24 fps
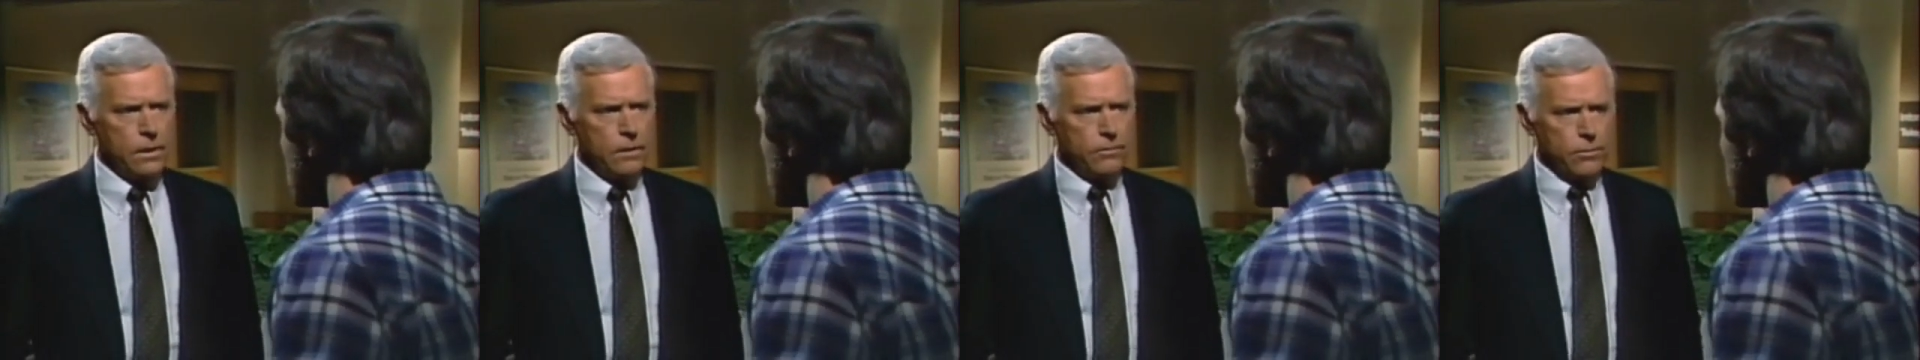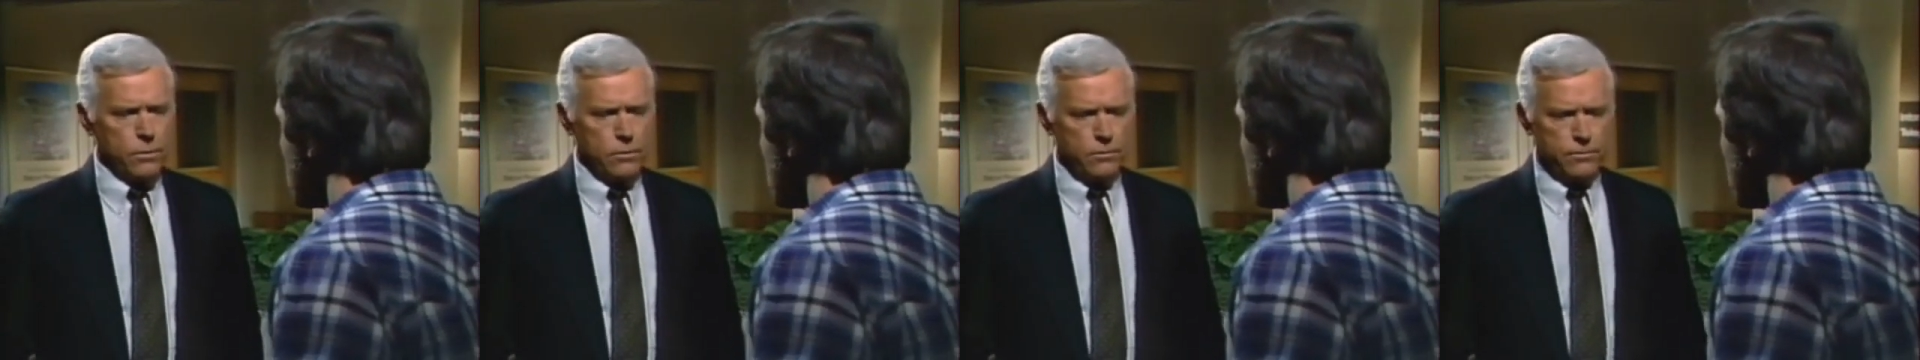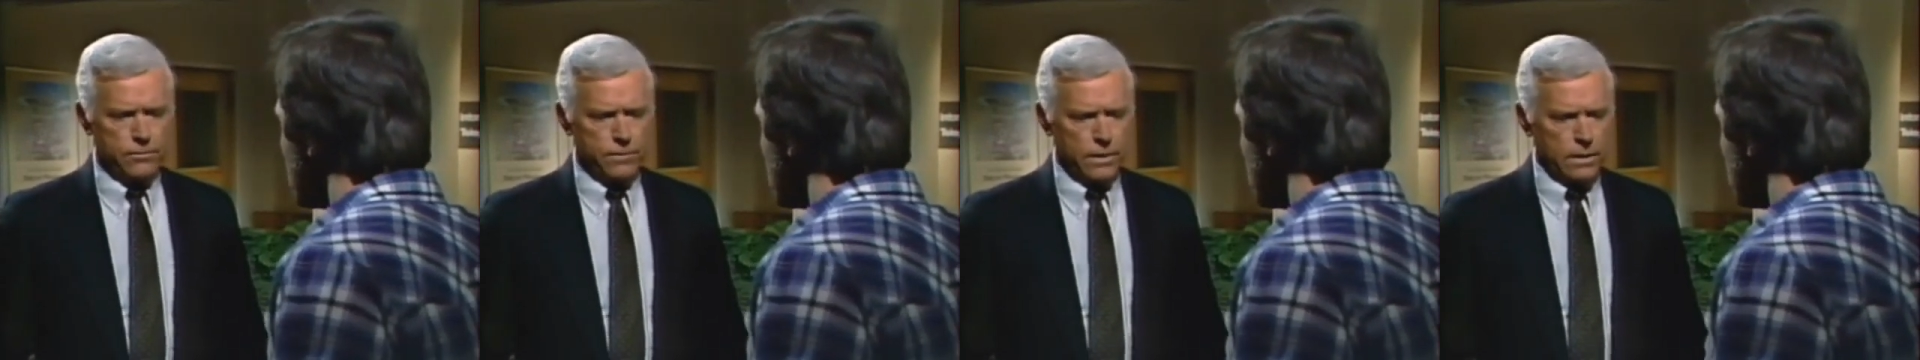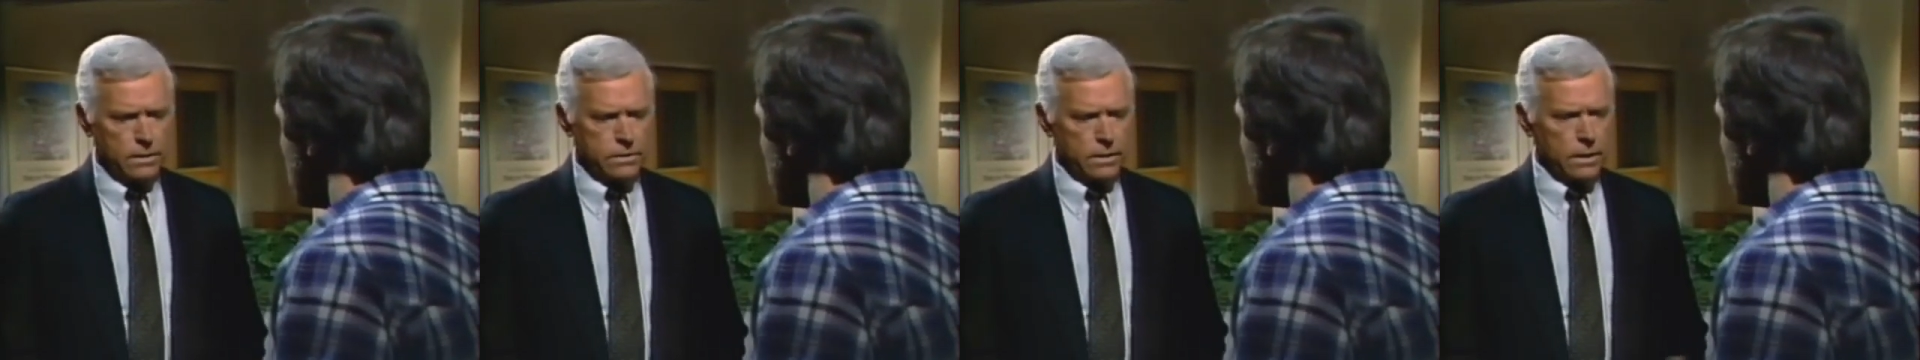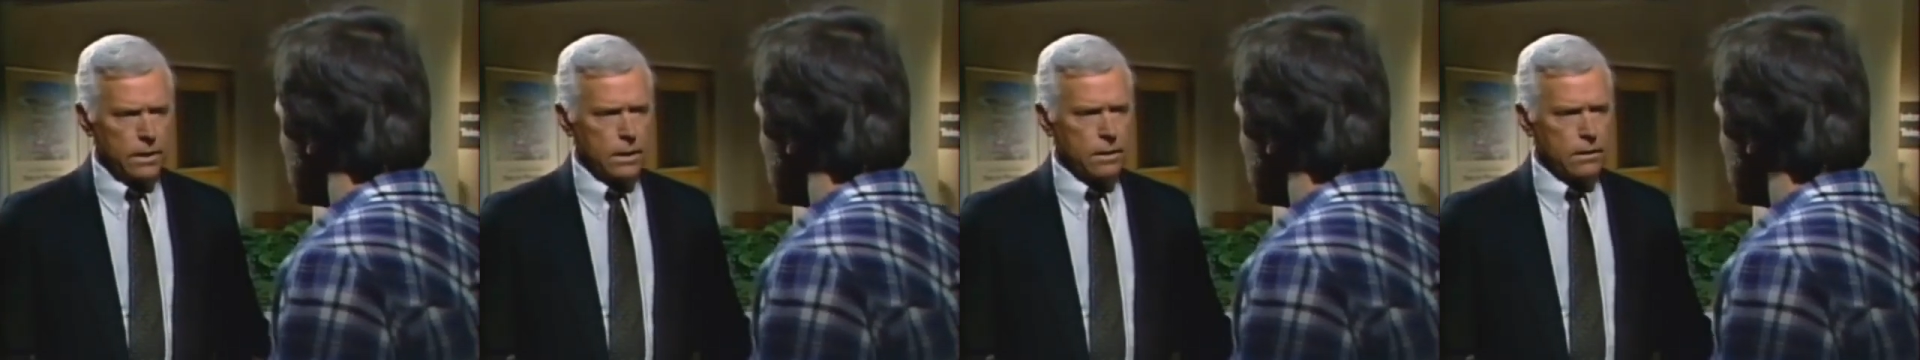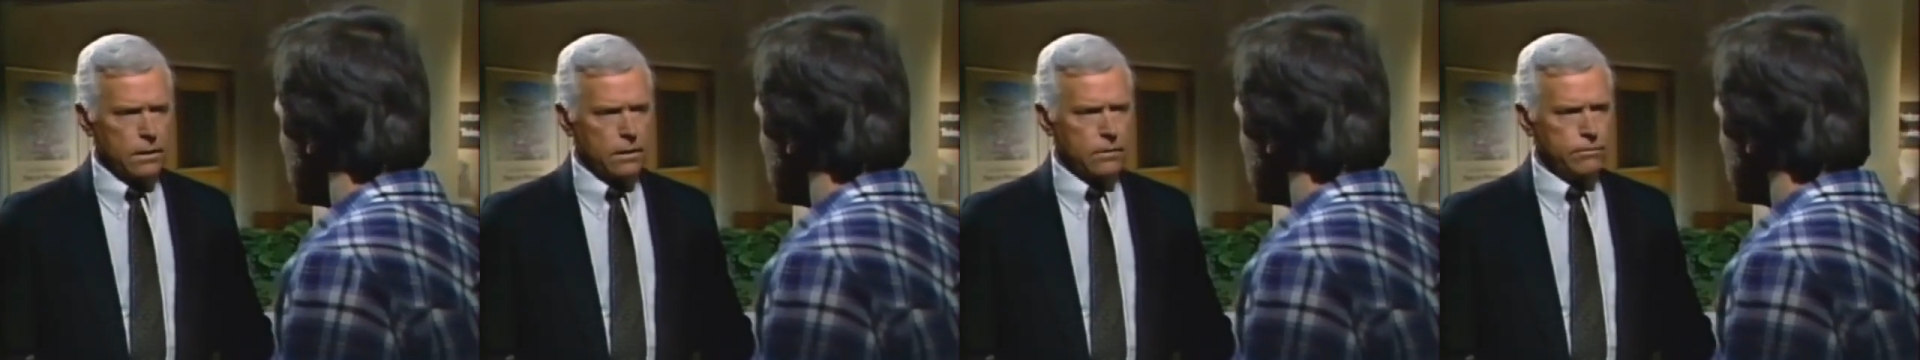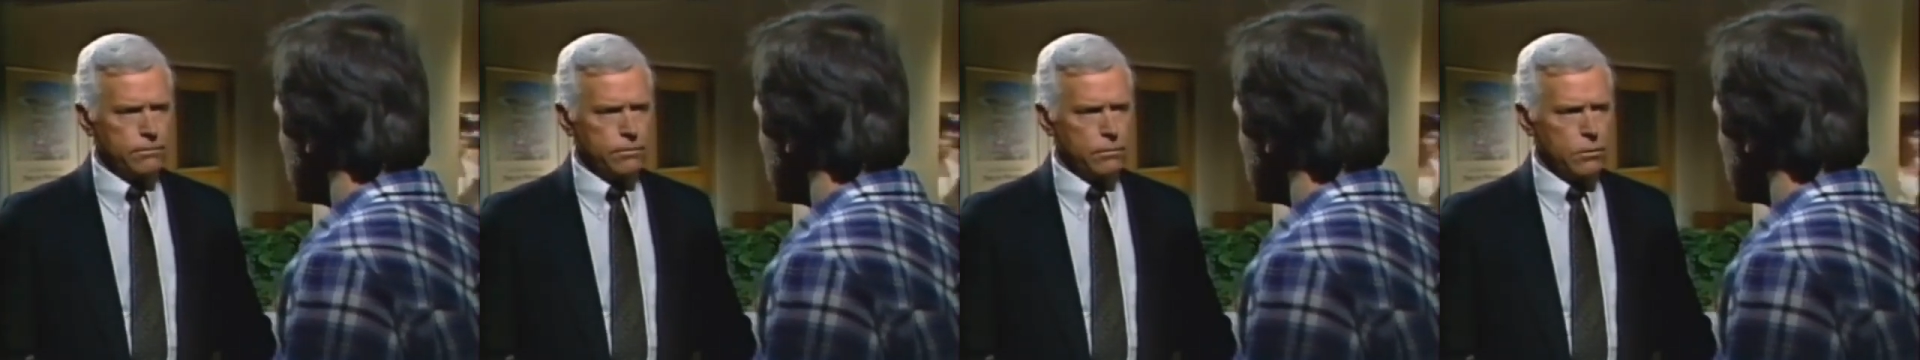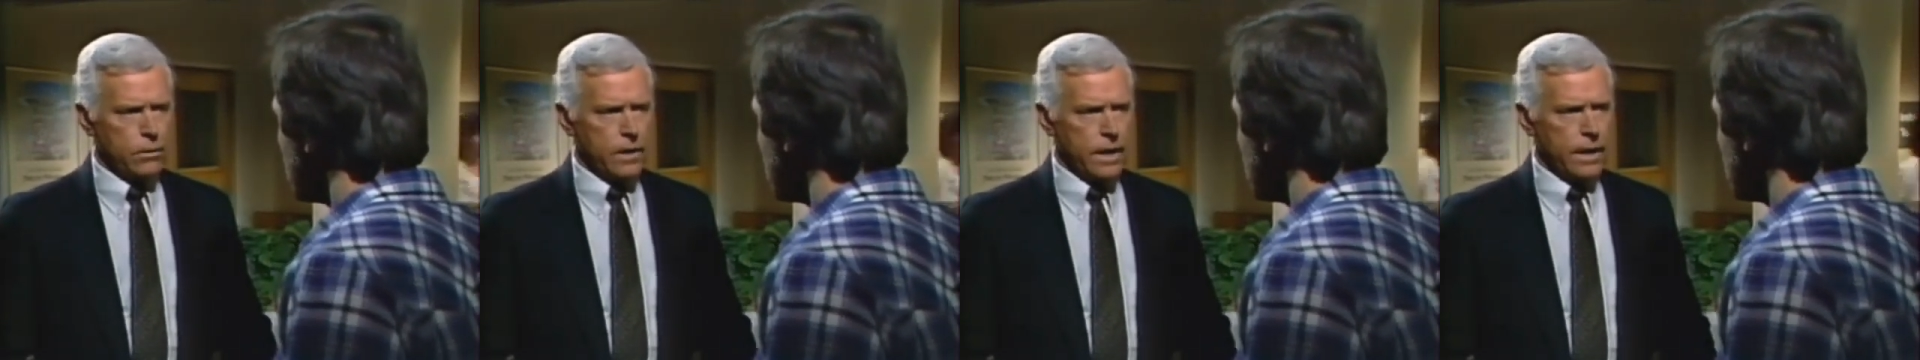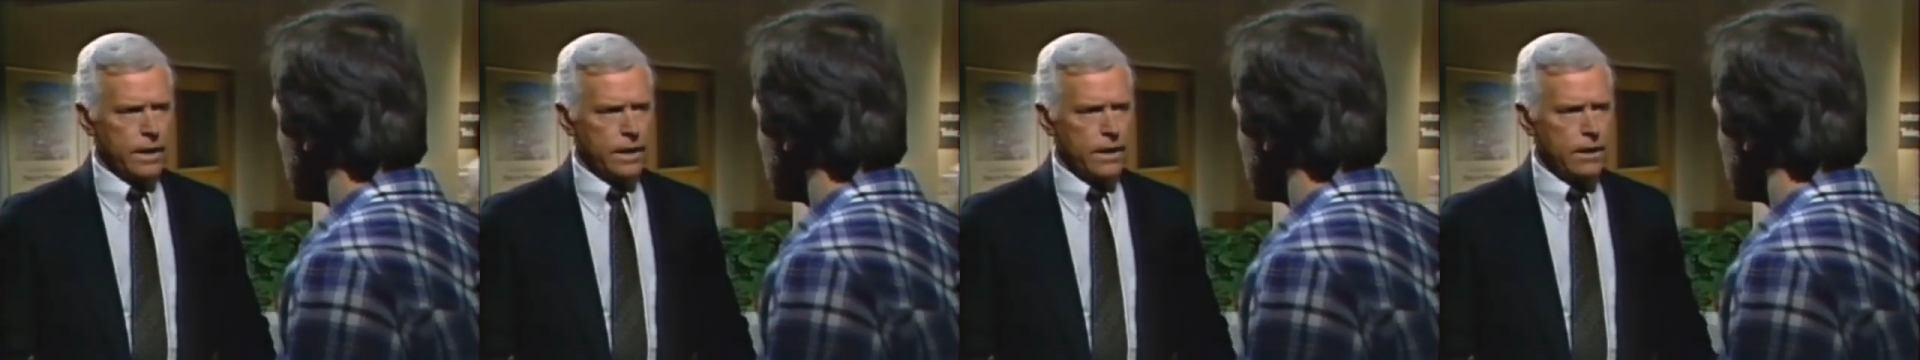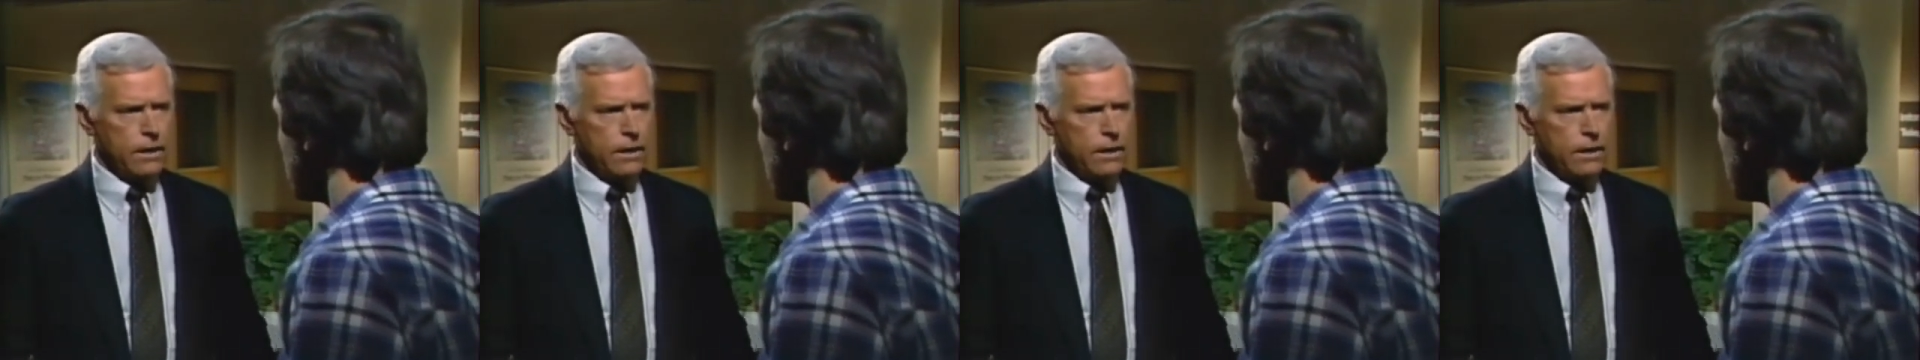If you felt anything for her,